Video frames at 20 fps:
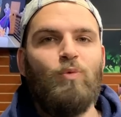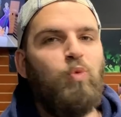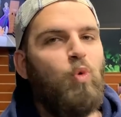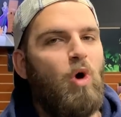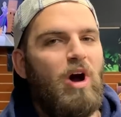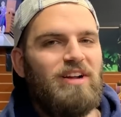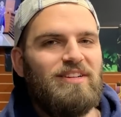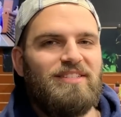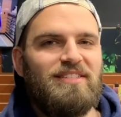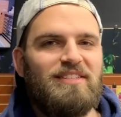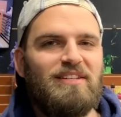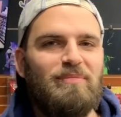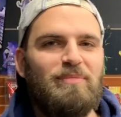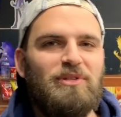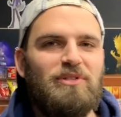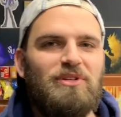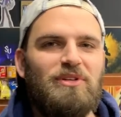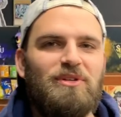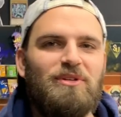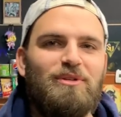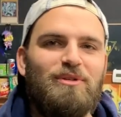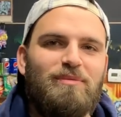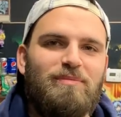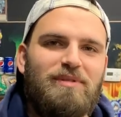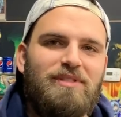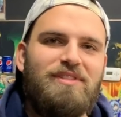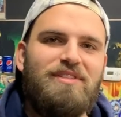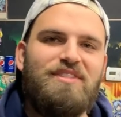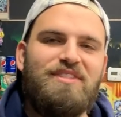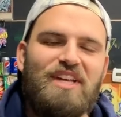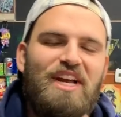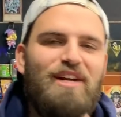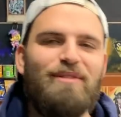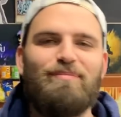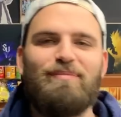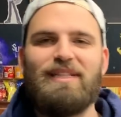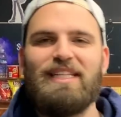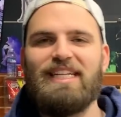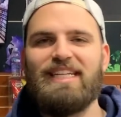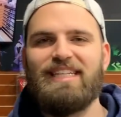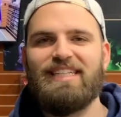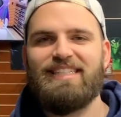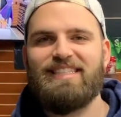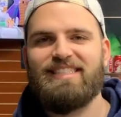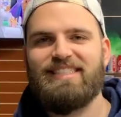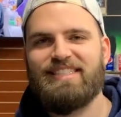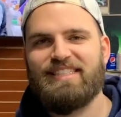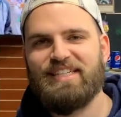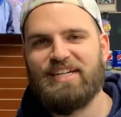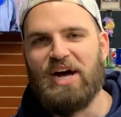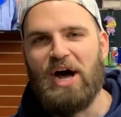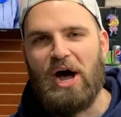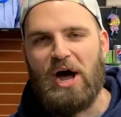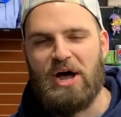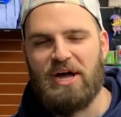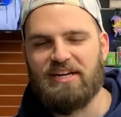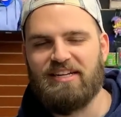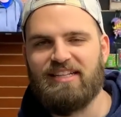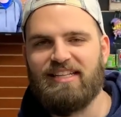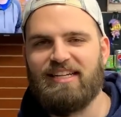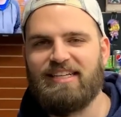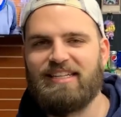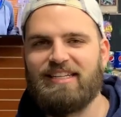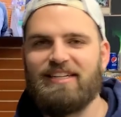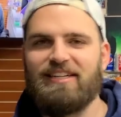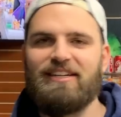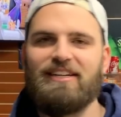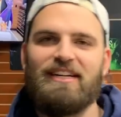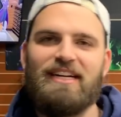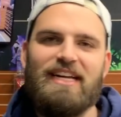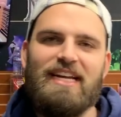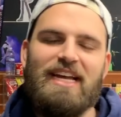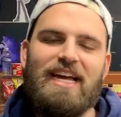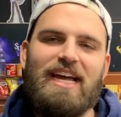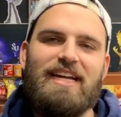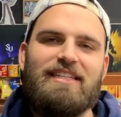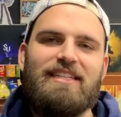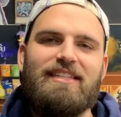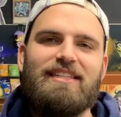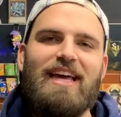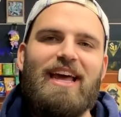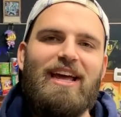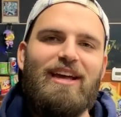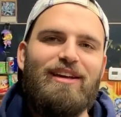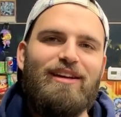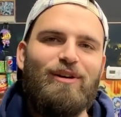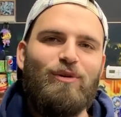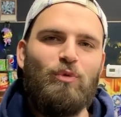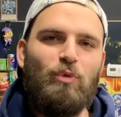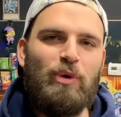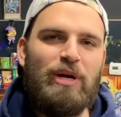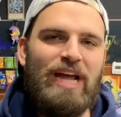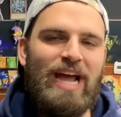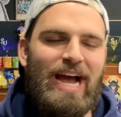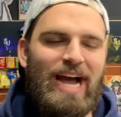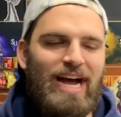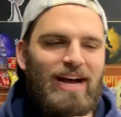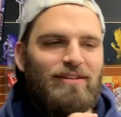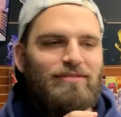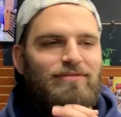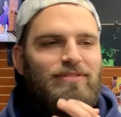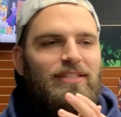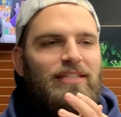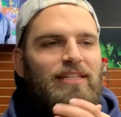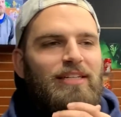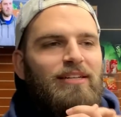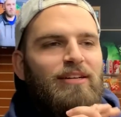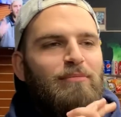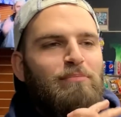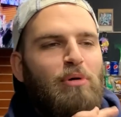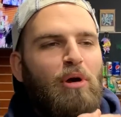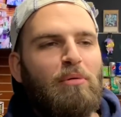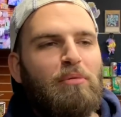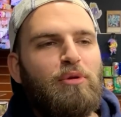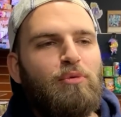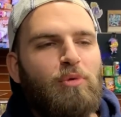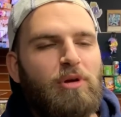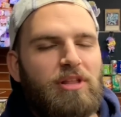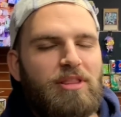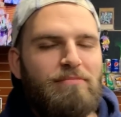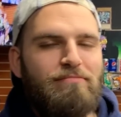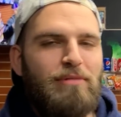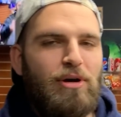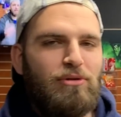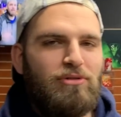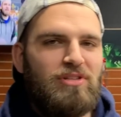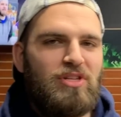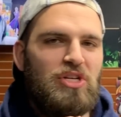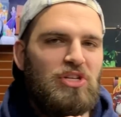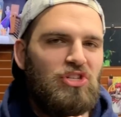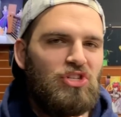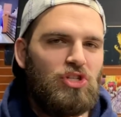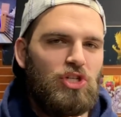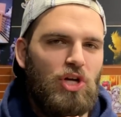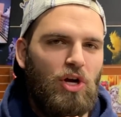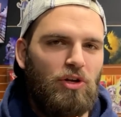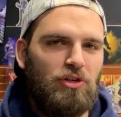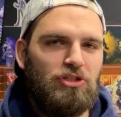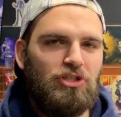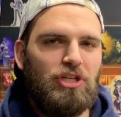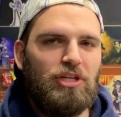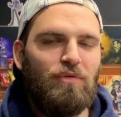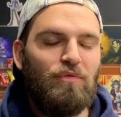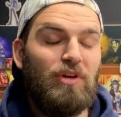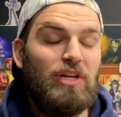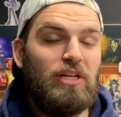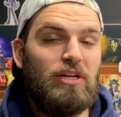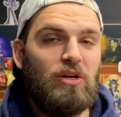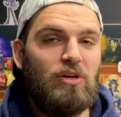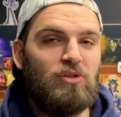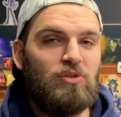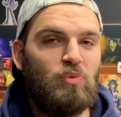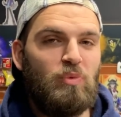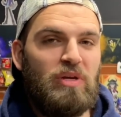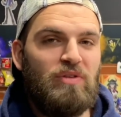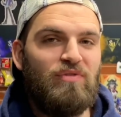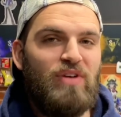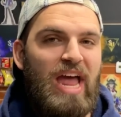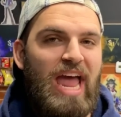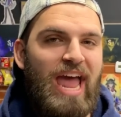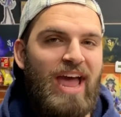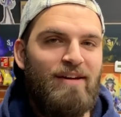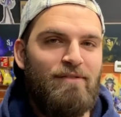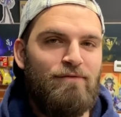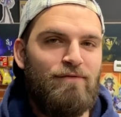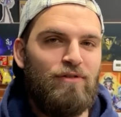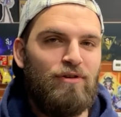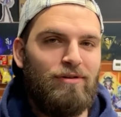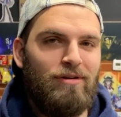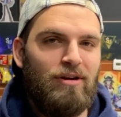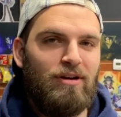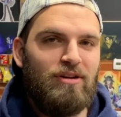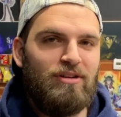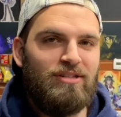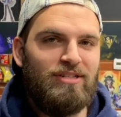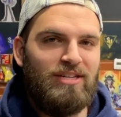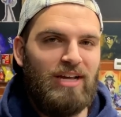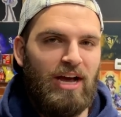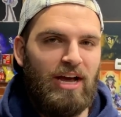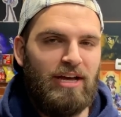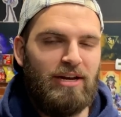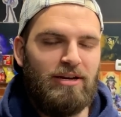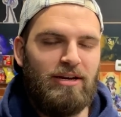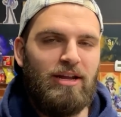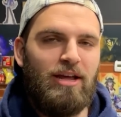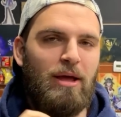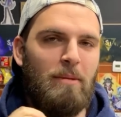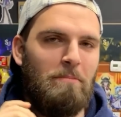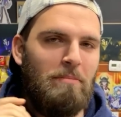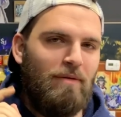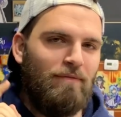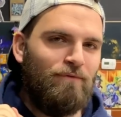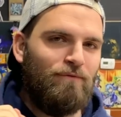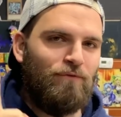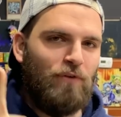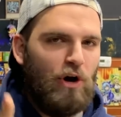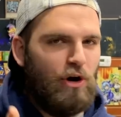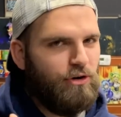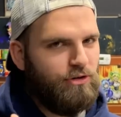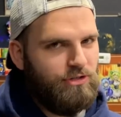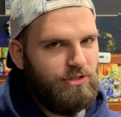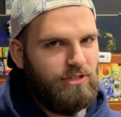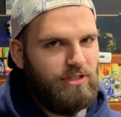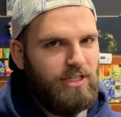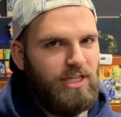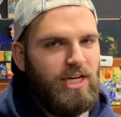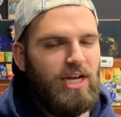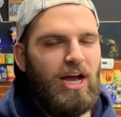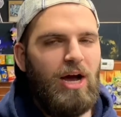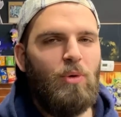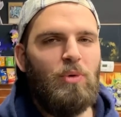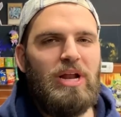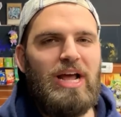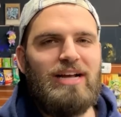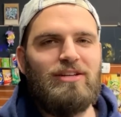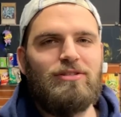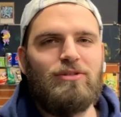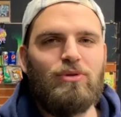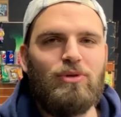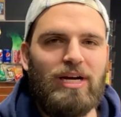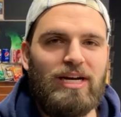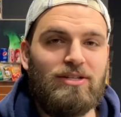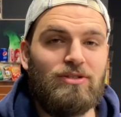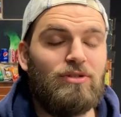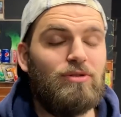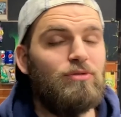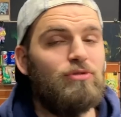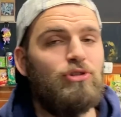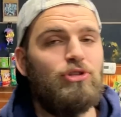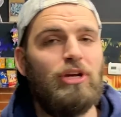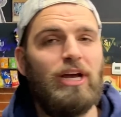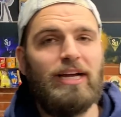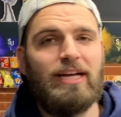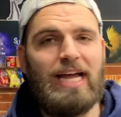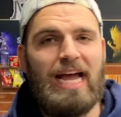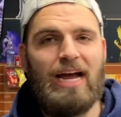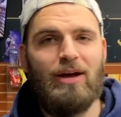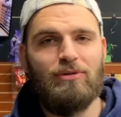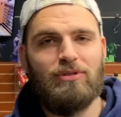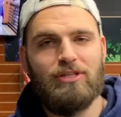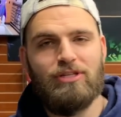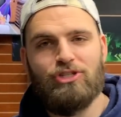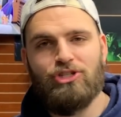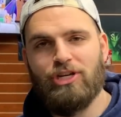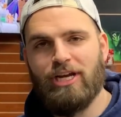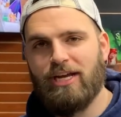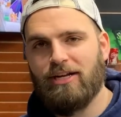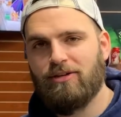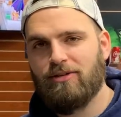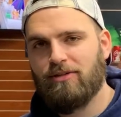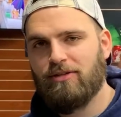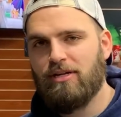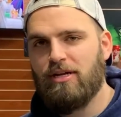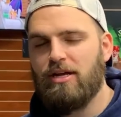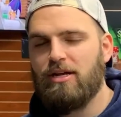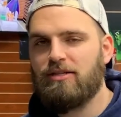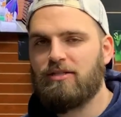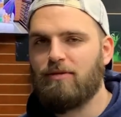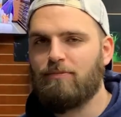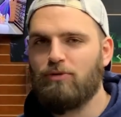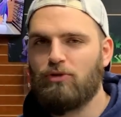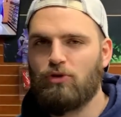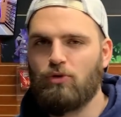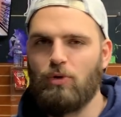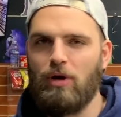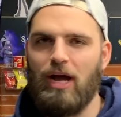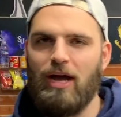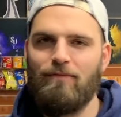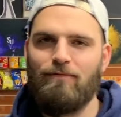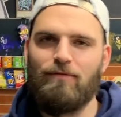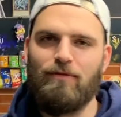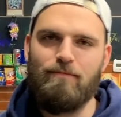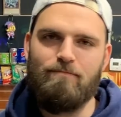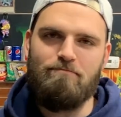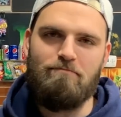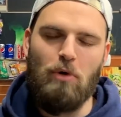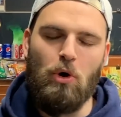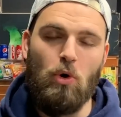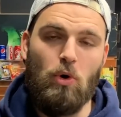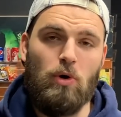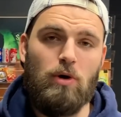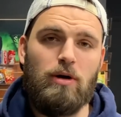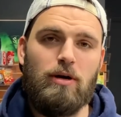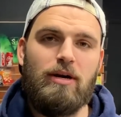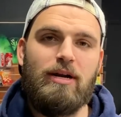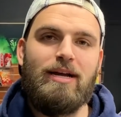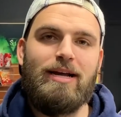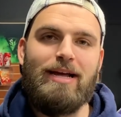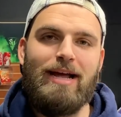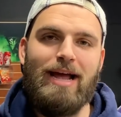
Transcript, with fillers: What's up YouTube? Simply oh, Luckier, And today we have probably one of the most nostalgic videos we've ever done. But first, I wanna ask you guys to check out the channel, subscribe for more